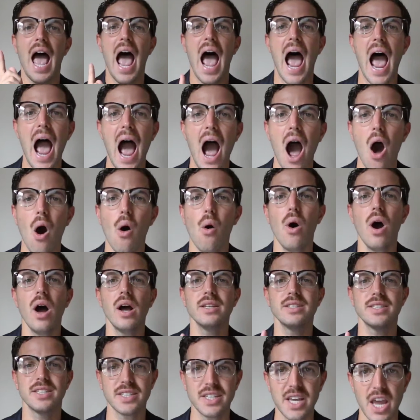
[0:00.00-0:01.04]
how
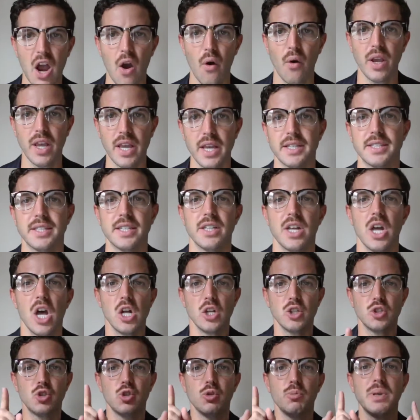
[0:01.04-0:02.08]
scary is it
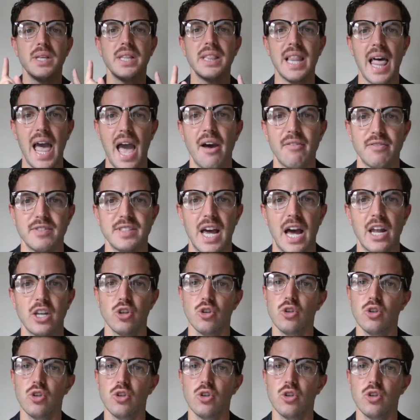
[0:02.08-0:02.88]
to be laughed at.